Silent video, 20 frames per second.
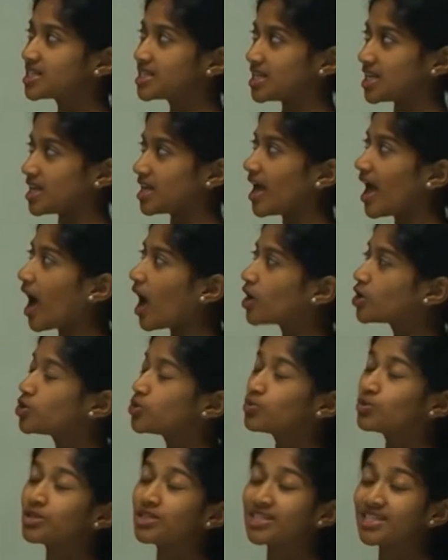see how
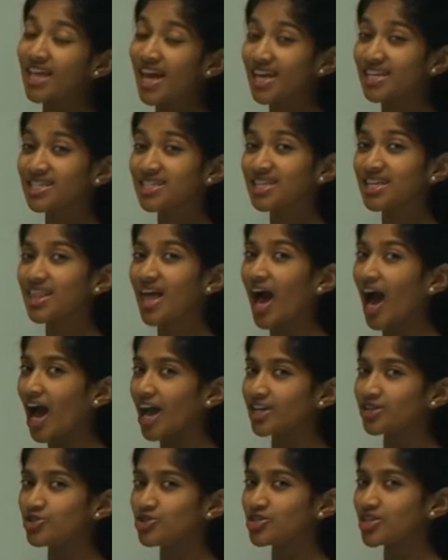you would test the
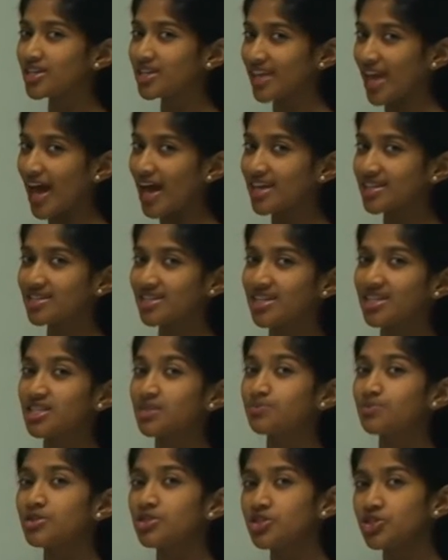hydrogen gas that
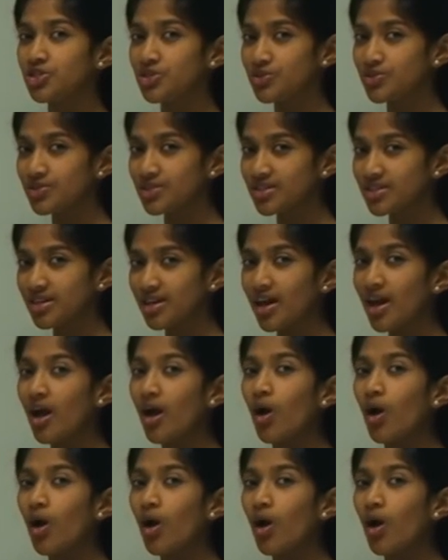is produced